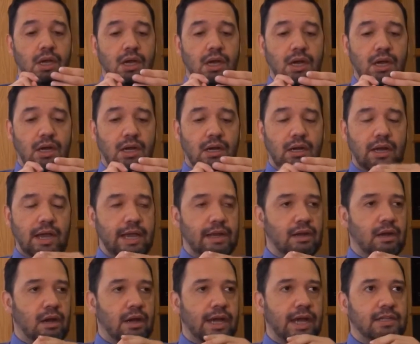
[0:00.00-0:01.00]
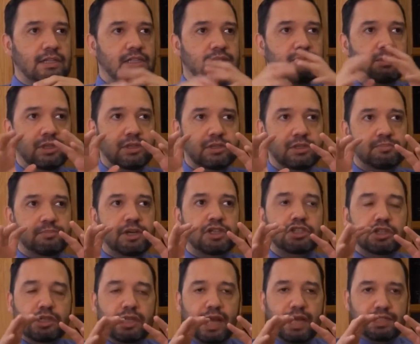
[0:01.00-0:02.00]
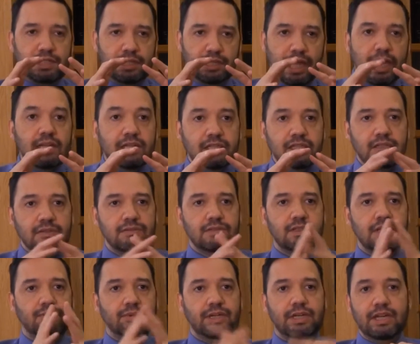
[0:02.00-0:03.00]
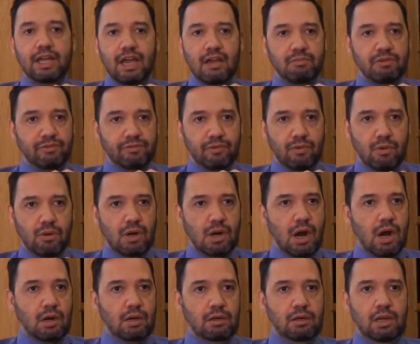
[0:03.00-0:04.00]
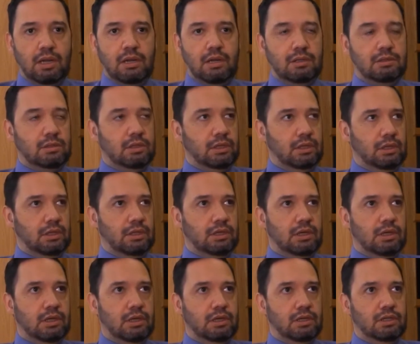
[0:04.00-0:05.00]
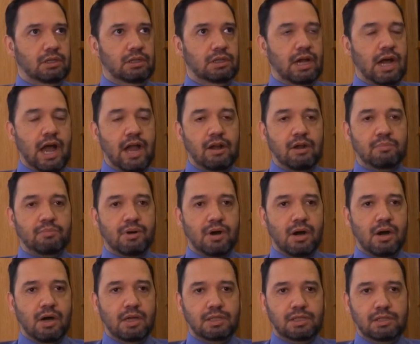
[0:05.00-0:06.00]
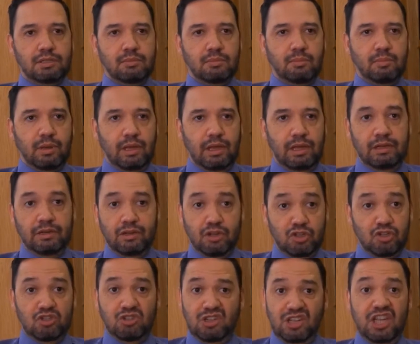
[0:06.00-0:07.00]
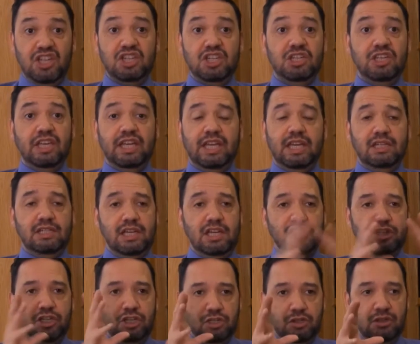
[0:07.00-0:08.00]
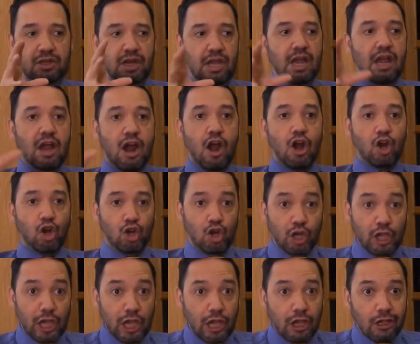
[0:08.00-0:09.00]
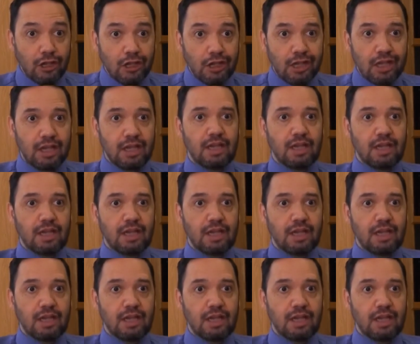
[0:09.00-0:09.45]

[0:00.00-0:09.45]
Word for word: Uh, and all kinds of little specialized electives that we didn't have before. Our, and the, the, the iron pods, this industrial kitchen, the kids actually are cooking